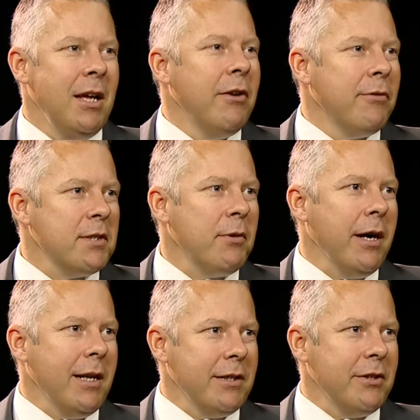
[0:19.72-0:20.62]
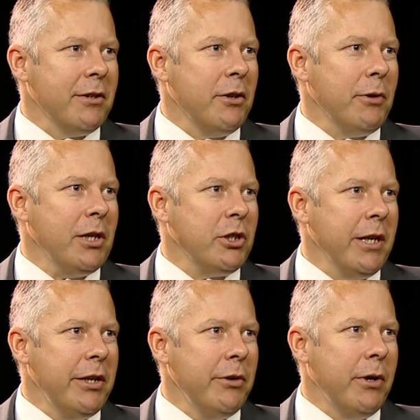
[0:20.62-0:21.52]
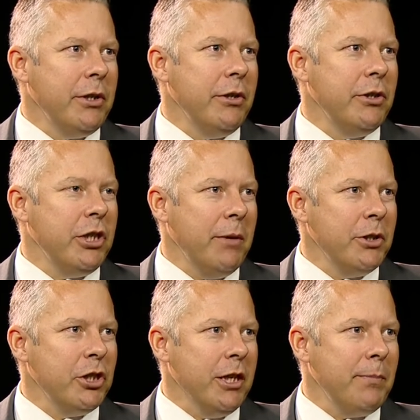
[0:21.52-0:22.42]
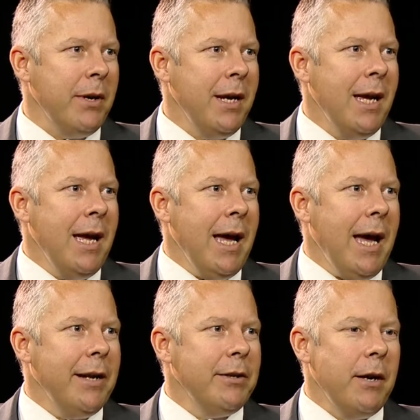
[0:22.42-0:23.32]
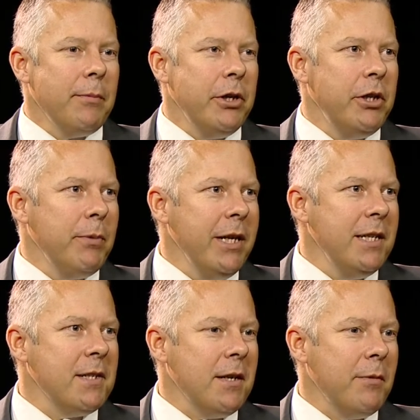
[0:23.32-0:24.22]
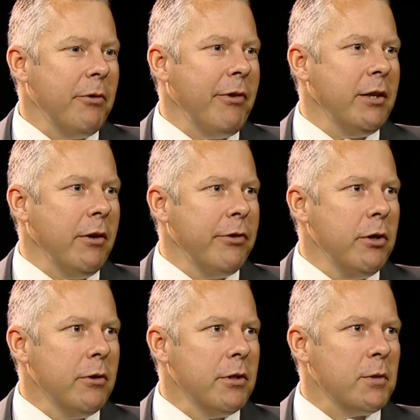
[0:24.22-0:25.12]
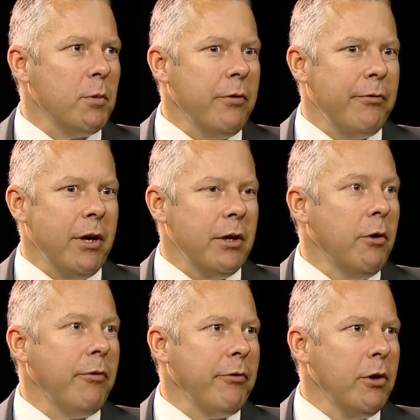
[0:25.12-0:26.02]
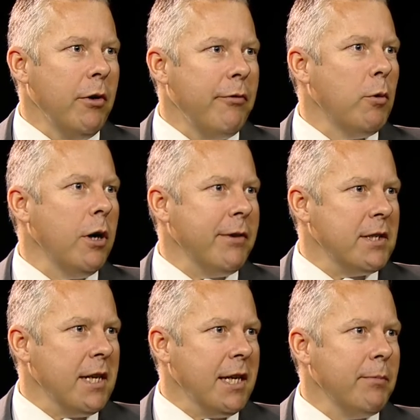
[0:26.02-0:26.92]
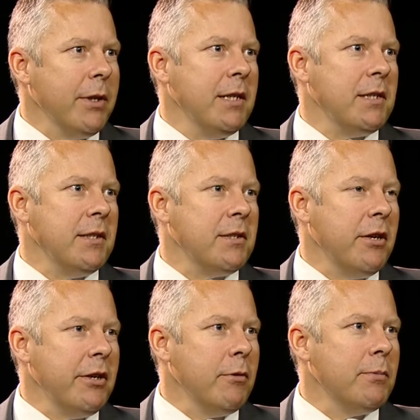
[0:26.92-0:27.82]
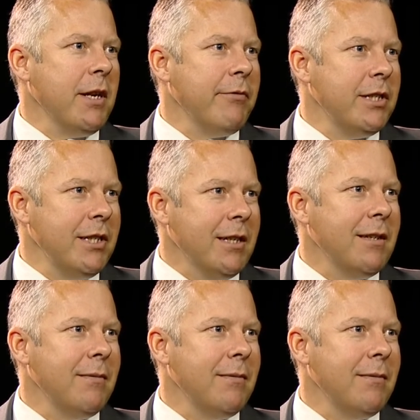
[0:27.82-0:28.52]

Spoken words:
First of all, I'd like to congratulate you on your chairmanship. And could you please provide our viewers with an overview of the work that's taking place in Study Group 17?